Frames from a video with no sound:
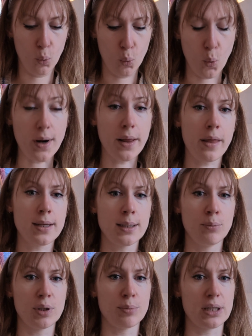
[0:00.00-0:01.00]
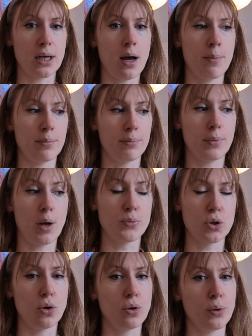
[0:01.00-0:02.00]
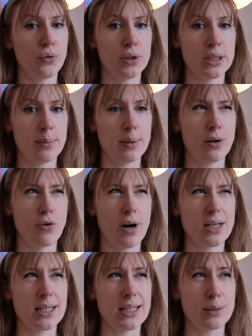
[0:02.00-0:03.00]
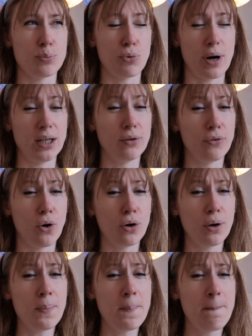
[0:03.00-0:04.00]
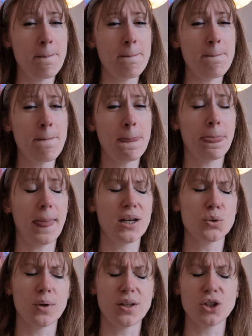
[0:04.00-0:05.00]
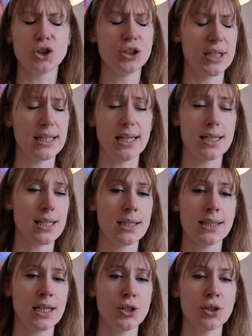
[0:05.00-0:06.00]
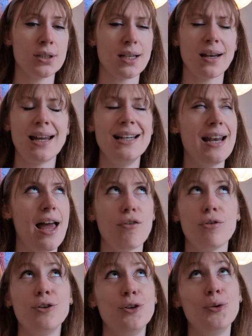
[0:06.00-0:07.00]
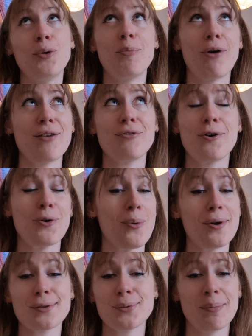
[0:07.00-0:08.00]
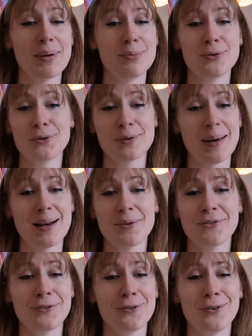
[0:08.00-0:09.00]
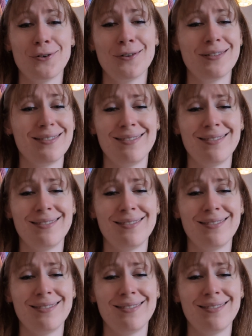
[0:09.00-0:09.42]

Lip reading: One of the symptoms that comes along with vestibular neuritis is brain fog, and it's one of the shittiest sensations, and I never knew what brain fog was when people talked about it before.